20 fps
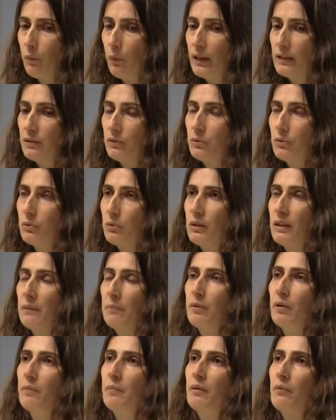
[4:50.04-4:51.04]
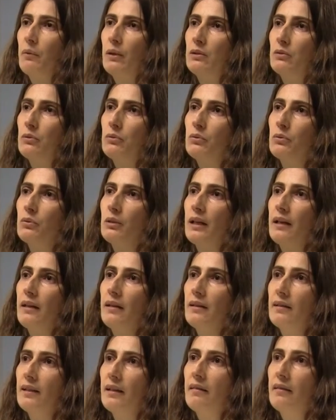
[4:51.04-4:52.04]
way to do
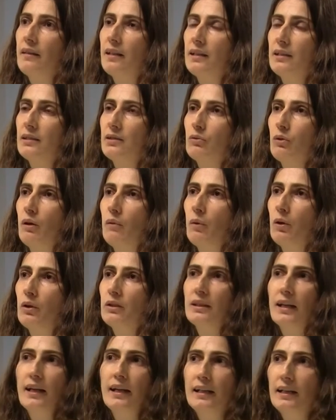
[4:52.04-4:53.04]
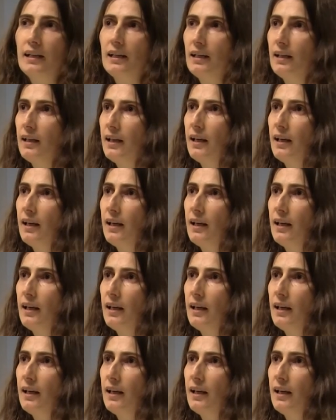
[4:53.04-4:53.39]
the things to avoid any